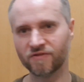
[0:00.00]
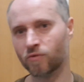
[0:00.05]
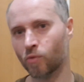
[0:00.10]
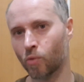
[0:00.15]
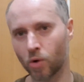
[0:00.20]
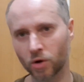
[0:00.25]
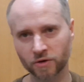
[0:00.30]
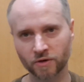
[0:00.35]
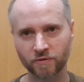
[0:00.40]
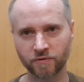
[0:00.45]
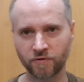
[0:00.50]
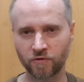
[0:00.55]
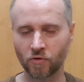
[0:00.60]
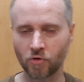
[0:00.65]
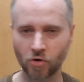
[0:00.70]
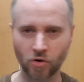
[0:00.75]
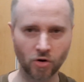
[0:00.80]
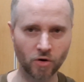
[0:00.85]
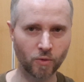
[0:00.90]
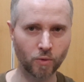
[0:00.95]
What
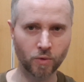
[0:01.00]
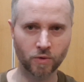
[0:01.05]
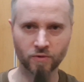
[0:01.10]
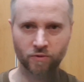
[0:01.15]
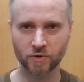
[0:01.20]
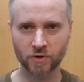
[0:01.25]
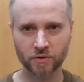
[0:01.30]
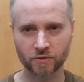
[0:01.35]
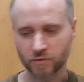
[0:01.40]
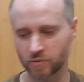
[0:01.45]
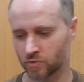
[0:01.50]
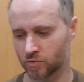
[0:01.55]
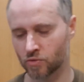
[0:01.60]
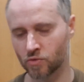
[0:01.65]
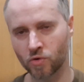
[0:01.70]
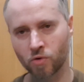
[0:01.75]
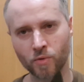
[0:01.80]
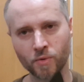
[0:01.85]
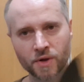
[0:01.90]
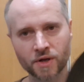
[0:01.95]
for?
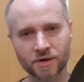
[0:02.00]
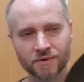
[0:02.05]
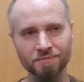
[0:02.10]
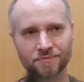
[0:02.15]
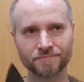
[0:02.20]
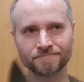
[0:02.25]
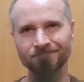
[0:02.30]
Who will?